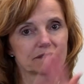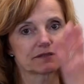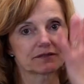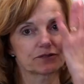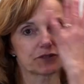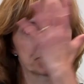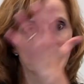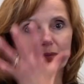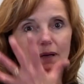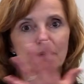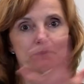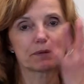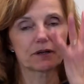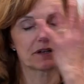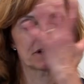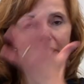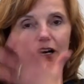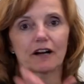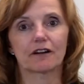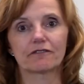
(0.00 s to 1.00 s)

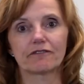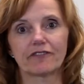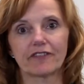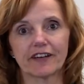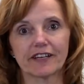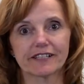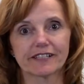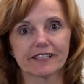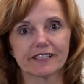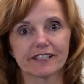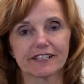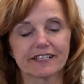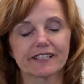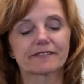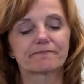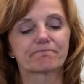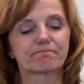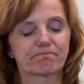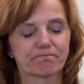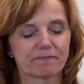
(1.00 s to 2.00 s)
Remember our
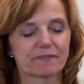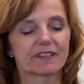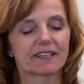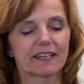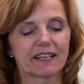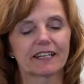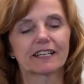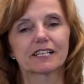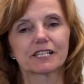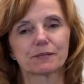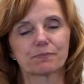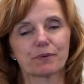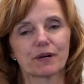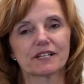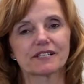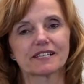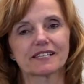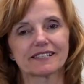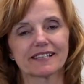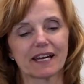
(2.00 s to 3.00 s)
faces? It
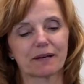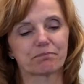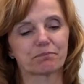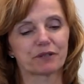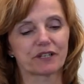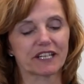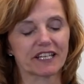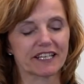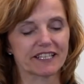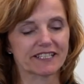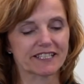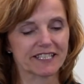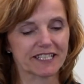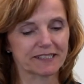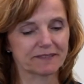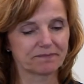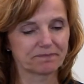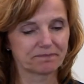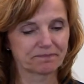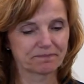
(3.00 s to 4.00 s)
expresses that pretty easy.